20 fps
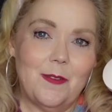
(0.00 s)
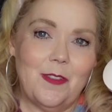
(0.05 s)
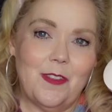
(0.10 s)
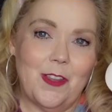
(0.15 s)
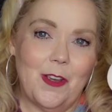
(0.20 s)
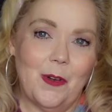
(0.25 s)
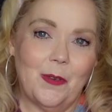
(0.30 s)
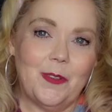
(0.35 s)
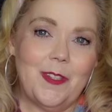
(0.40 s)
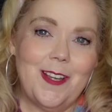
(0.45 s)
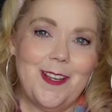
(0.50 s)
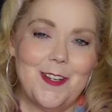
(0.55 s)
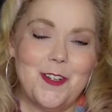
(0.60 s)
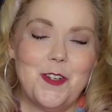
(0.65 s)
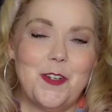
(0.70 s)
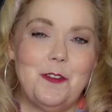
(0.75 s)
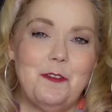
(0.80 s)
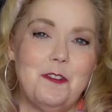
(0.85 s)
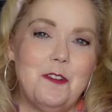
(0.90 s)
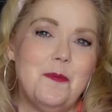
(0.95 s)
the only
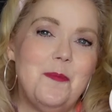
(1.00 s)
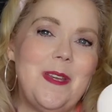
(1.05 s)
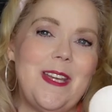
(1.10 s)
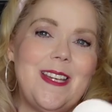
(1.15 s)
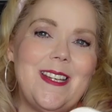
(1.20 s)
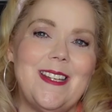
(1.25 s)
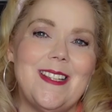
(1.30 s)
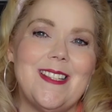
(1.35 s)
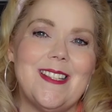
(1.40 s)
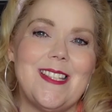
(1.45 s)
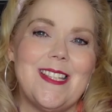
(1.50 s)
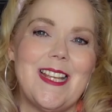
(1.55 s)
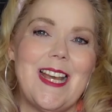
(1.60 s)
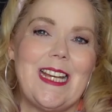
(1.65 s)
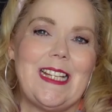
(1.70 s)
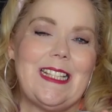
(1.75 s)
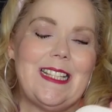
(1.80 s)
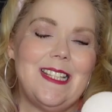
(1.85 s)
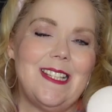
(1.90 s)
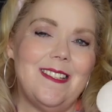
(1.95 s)
issue for me is
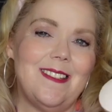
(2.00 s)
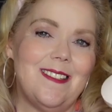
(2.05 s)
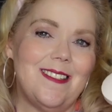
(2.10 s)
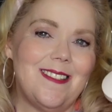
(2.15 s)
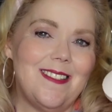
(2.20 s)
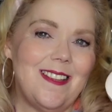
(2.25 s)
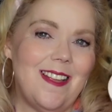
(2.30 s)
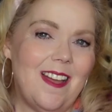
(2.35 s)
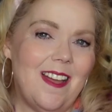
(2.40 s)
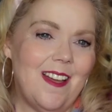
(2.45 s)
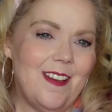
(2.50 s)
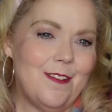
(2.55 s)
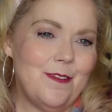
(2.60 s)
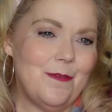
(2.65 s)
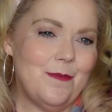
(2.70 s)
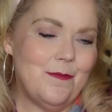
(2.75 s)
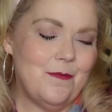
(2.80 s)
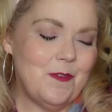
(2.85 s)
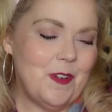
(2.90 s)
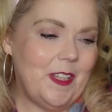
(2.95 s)
that this is not
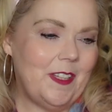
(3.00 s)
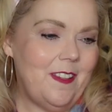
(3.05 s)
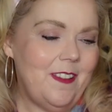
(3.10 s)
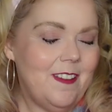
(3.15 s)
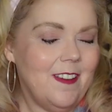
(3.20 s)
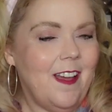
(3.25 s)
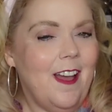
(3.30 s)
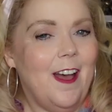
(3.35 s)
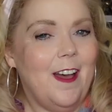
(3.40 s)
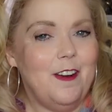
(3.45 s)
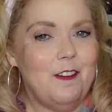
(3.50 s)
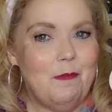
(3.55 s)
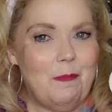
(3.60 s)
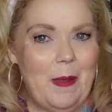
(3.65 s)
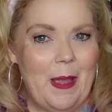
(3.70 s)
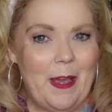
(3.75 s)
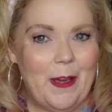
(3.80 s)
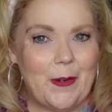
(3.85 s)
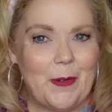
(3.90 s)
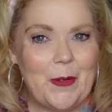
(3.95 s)
really the kind of
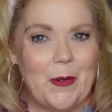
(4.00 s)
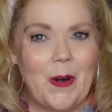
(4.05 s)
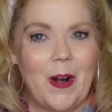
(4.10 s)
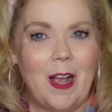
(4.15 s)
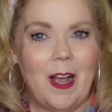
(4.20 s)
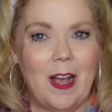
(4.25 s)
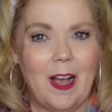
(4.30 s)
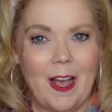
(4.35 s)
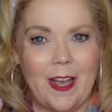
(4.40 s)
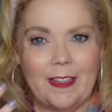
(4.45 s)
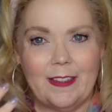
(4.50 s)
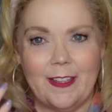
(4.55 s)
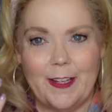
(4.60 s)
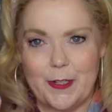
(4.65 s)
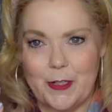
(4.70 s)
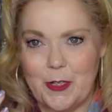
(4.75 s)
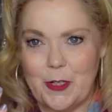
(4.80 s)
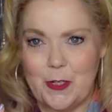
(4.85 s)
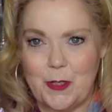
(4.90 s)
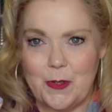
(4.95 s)
powder I
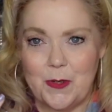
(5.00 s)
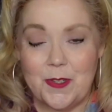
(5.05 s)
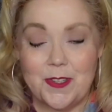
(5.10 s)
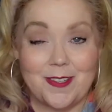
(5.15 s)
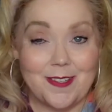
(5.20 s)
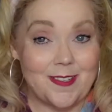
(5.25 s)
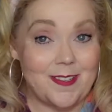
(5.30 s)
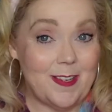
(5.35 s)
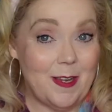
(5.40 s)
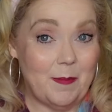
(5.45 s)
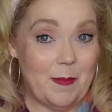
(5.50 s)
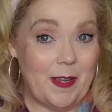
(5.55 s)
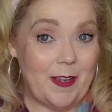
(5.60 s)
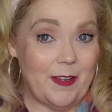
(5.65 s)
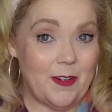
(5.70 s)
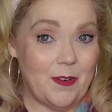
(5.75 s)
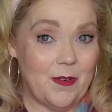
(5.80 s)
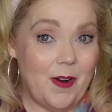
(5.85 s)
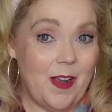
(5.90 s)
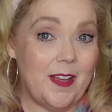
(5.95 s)
like to use to set my
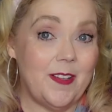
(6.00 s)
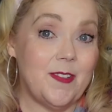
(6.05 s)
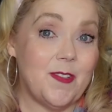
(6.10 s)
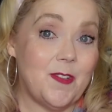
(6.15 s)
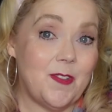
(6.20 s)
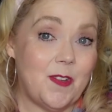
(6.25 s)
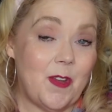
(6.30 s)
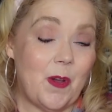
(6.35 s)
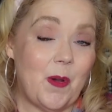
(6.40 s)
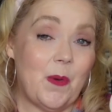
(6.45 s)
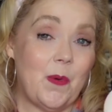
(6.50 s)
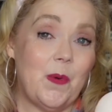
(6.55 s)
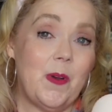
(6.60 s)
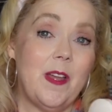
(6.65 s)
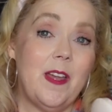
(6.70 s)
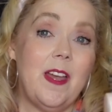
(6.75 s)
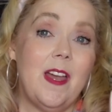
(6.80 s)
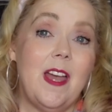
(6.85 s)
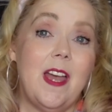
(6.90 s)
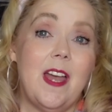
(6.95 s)
under eyes. So
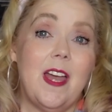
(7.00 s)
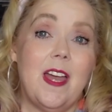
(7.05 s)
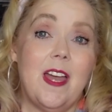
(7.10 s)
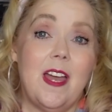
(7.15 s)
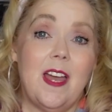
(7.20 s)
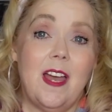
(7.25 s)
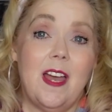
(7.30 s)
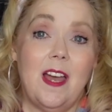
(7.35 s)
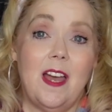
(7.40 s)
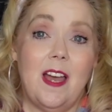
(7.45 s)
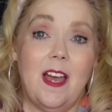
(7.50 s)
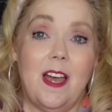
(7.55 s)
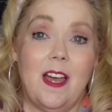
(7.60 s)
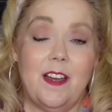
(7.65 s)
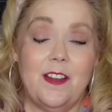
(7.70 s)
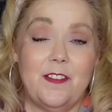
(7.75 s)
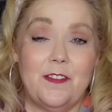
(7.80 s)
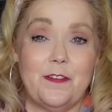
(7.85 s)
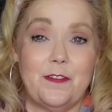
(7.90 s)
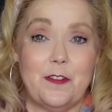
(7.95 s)

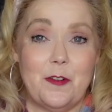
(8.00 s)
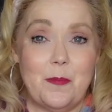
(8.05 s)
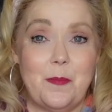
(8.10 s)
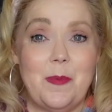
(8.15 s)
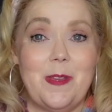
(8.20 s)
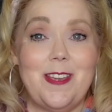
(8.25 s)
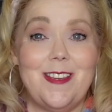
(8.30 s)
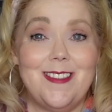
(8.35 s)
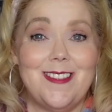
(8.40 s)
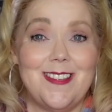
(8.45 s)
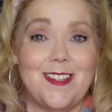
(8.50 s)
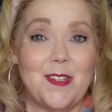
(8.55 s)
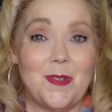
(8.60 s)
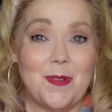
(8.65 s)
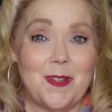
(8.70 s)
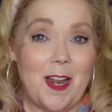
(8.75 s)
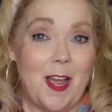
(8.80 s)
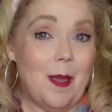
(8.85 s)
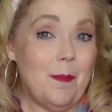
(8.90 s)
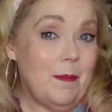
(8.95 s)
for me, this
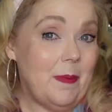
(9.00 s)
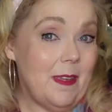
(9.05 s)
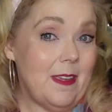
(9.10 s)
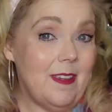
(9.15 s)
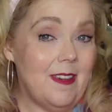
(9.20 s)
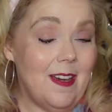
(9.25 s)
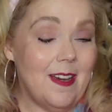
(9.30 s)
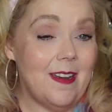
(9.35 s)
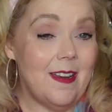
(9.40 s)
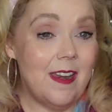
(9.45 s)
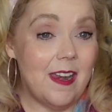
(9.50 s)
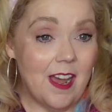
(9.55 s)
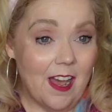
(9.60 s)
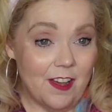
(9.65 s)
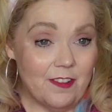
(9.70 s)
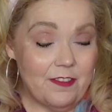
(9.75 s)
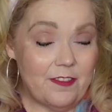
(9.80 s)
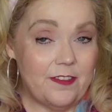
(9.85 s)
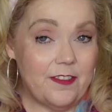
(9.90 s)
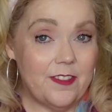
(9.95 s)
would not be
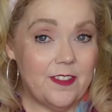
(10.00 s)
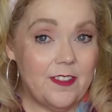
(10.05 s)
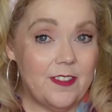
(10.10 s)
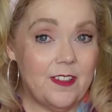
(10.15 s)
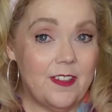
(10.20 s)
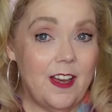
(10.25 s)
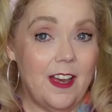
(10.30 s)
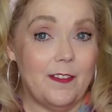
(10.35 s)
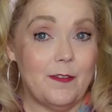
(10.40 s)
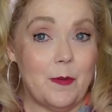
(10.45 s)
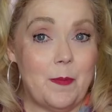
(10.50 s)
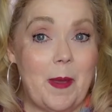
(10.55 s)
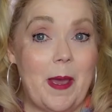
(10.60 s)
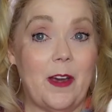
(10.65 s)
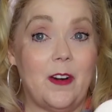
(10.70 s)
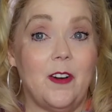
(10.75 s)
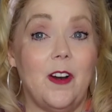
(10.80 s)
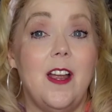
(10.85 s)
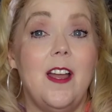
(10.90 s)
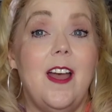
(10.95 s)
enough of a
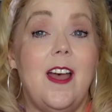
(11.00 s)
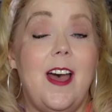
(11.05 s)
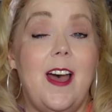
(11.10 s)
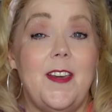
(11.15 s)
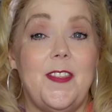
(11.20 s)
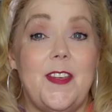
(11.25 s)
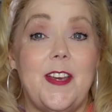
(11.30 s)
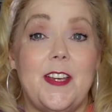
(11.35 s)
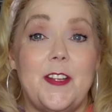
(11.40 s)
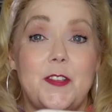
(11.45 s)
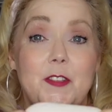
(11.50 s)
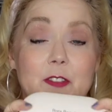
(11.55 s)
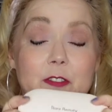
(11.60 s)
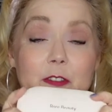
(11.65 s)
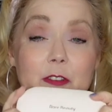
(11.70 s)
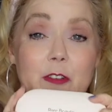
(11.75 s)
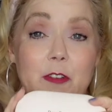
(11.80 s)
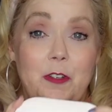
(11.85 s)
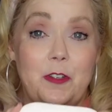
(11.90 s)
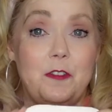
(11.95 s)
powder. I think it's
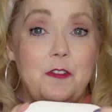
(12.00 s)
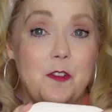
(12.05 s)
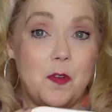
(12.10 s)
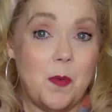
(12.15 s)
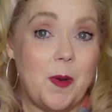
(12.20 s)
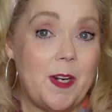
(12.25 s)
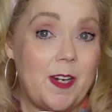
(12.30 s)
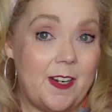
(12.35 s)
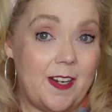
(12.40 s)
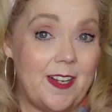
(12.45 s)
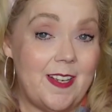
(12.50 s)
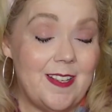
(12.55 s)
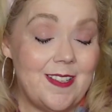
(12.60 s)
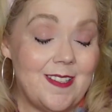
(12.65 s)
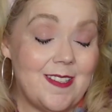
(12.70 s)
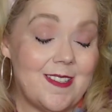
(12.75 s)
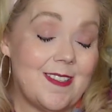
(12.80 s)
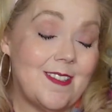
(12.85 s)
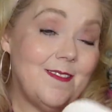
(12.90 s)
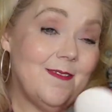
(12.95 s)
good for what it
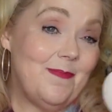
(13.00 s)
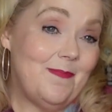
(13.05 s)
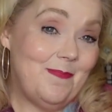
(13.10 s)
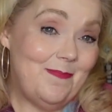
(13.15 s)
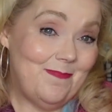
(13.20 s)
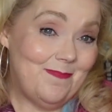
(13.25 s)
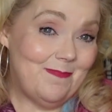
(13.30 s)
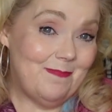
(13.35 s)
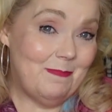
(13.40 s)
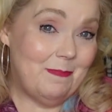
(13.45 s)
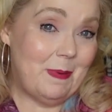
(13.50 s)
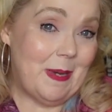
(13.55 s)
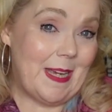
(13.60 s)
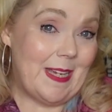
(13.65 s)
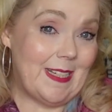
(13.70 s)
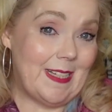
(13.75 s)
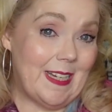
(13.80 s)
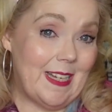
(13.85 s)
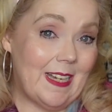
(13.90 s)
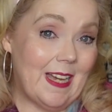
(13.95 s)
is,
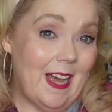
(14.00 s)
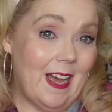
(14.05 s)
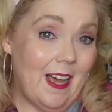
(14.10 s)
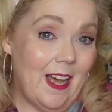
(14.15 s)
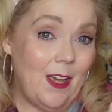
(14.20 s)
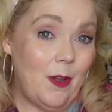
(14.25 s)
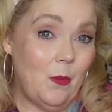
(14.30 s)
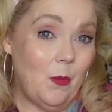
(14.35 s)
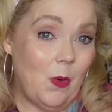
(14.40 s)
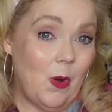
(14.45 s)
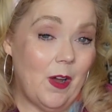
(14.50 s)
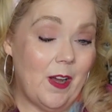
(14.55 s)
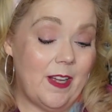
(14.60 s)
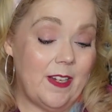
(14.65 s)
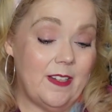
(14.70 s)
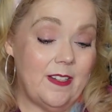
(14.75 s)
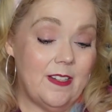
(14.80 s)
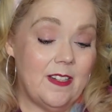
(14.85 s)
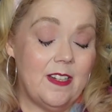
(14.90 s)
but I want